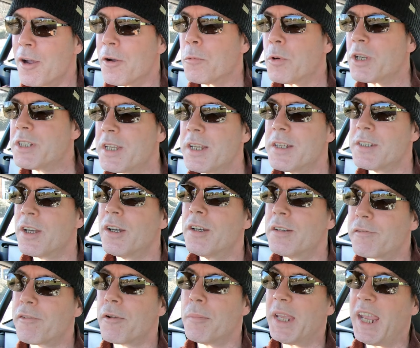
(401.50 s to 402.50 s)
was
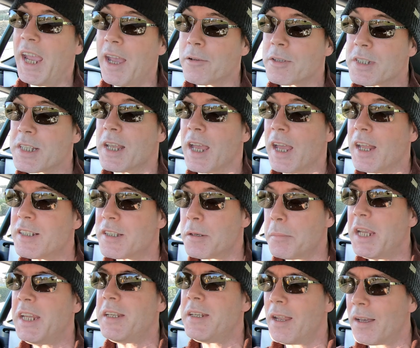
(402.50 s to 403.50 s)
designed from the outset to
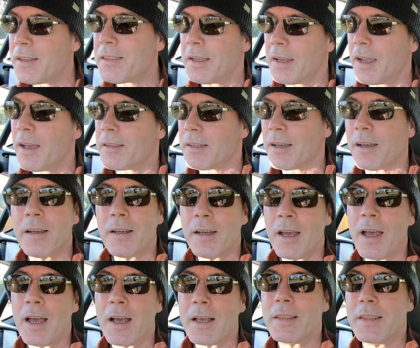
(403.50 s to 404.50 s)
be nothing other
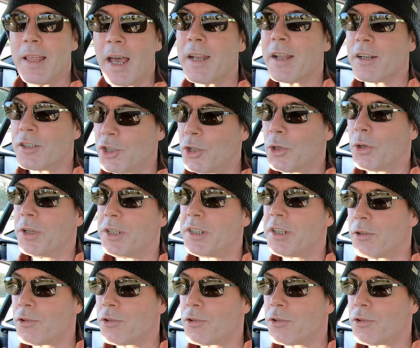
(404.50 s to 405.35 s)
than a joy to